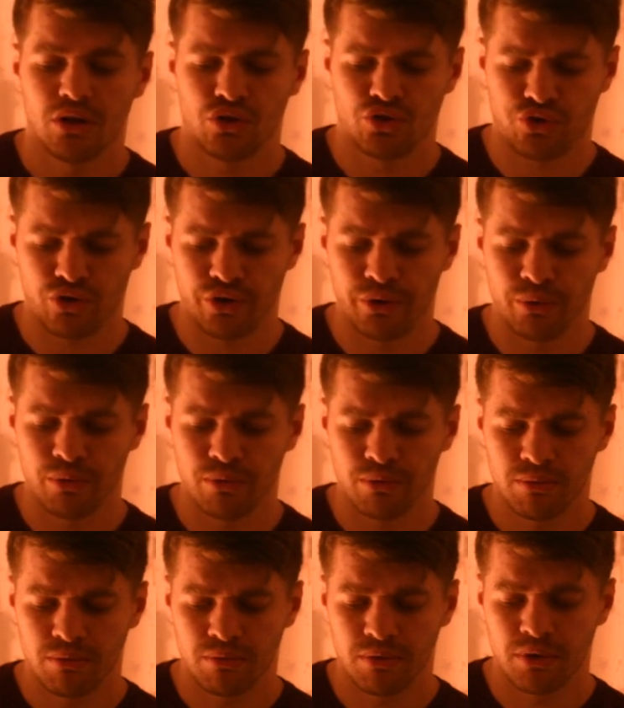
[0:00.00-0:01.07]
"True,"
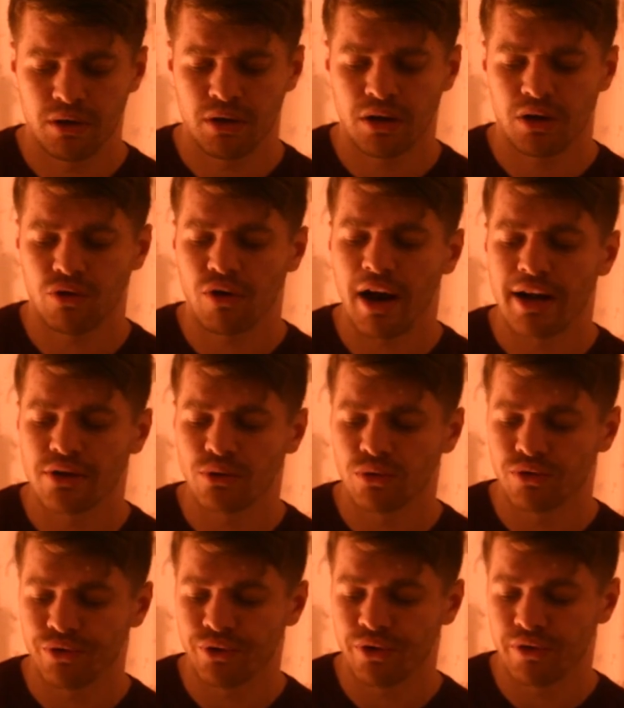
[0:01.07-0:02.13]
cried all
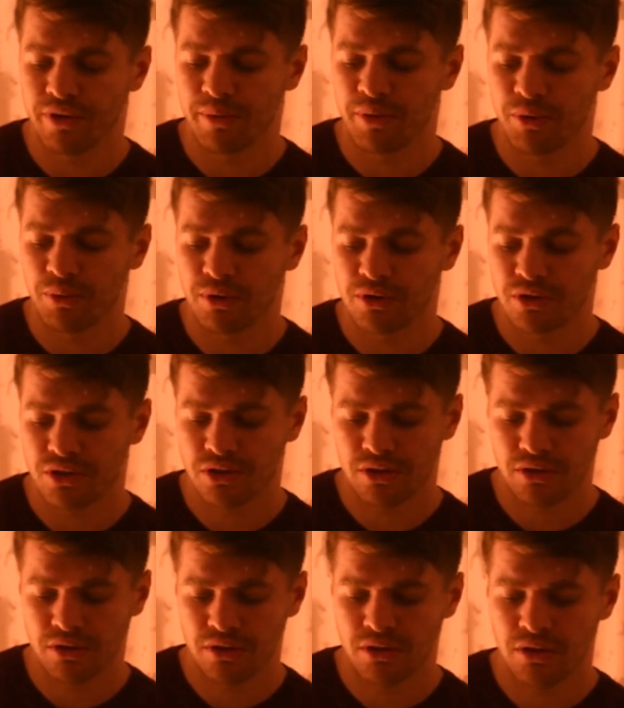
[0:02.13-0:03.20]
four of them at once.
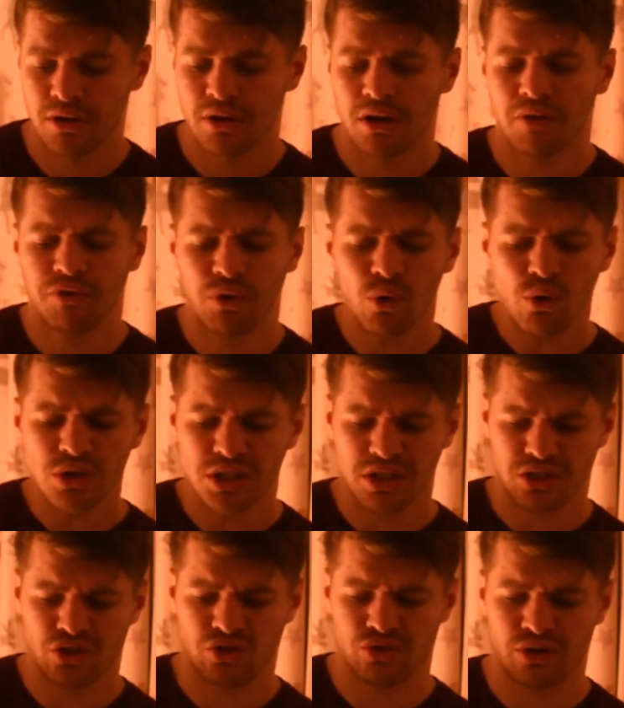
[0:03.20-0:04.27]
"Of course
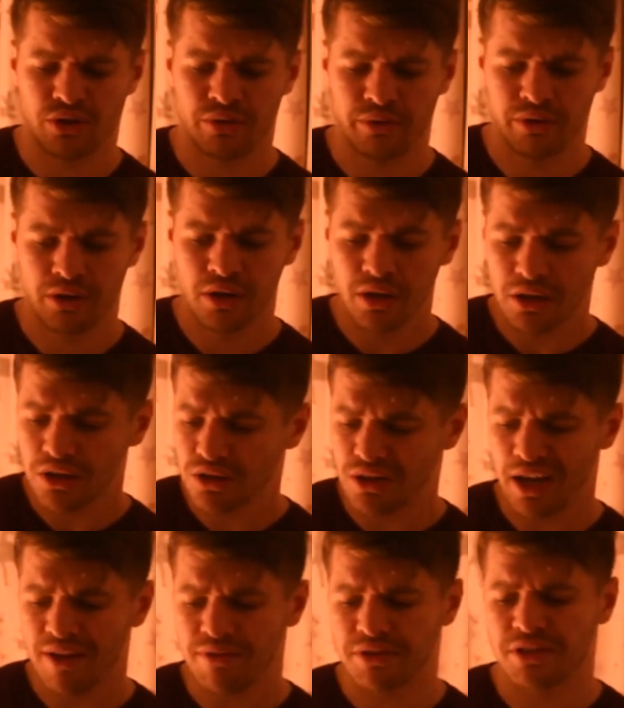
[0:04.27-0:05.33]
it's true. Good
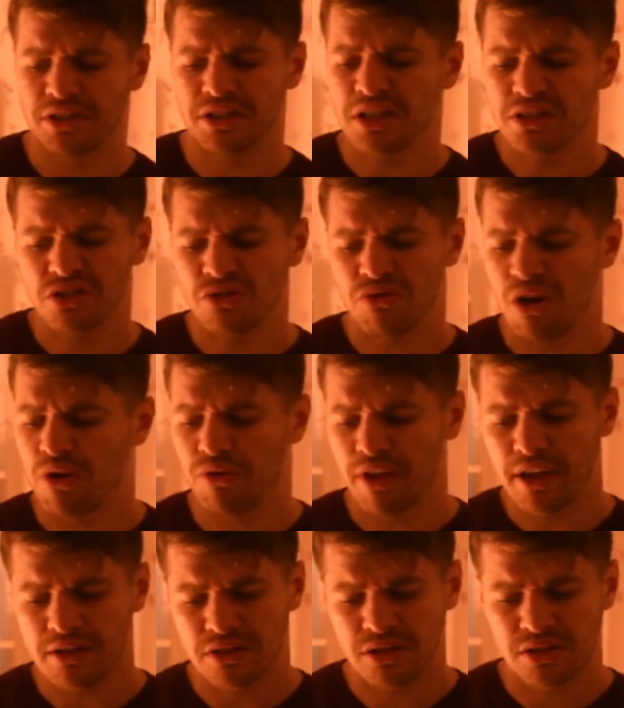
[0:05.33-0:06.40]
heavens, didn't you know
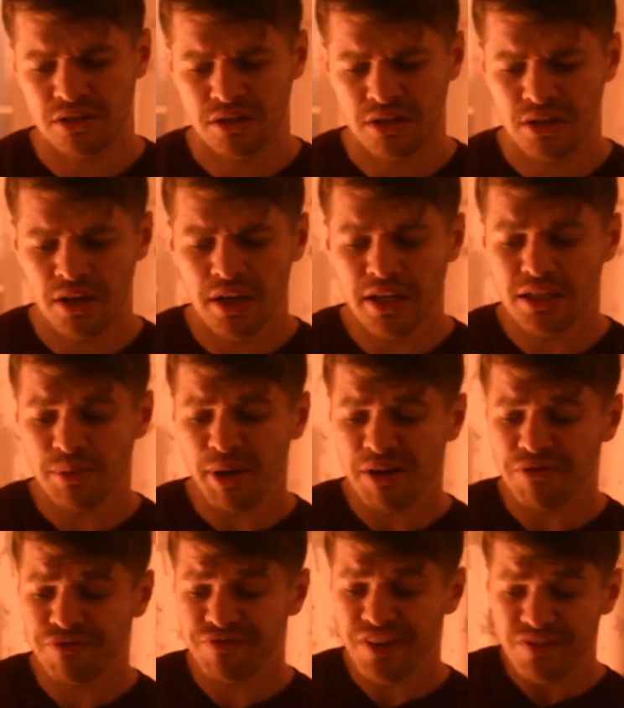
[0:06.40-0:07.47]
that? It's
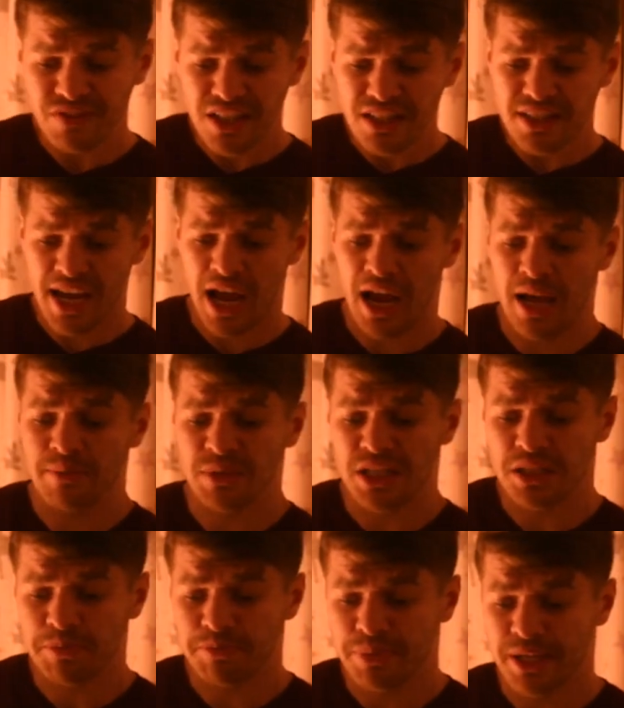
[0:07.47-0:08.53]
about 50 times
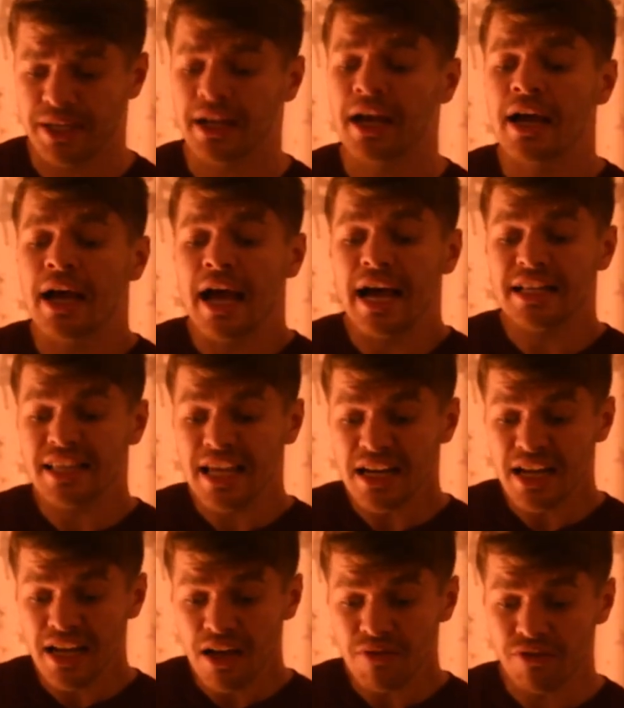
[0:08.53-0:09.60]
as big as
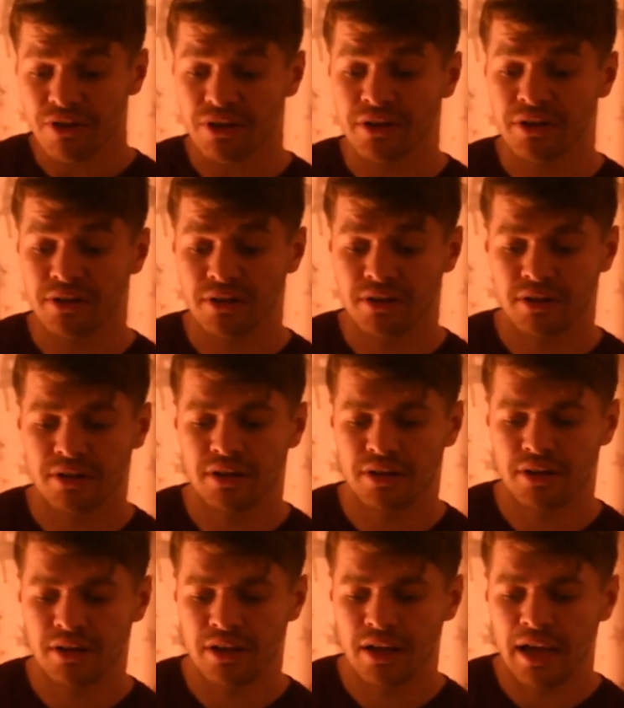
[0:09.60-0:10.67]
any other.
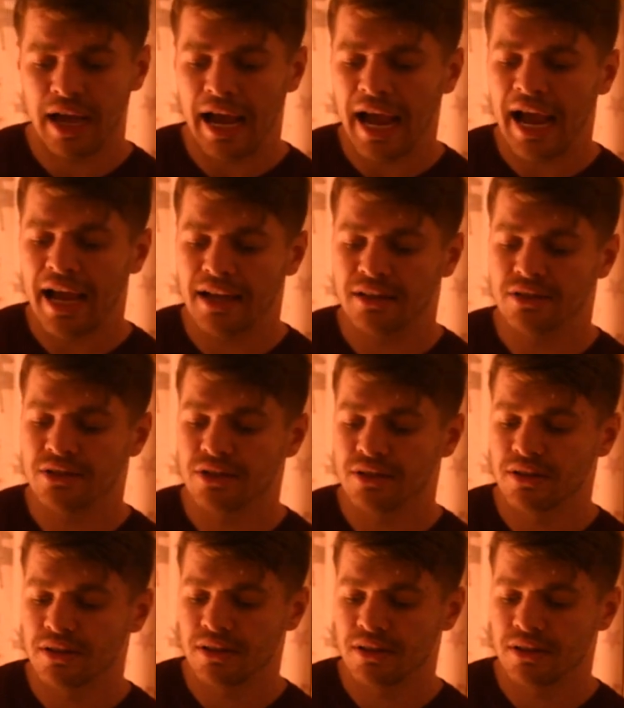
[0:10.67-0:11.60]
And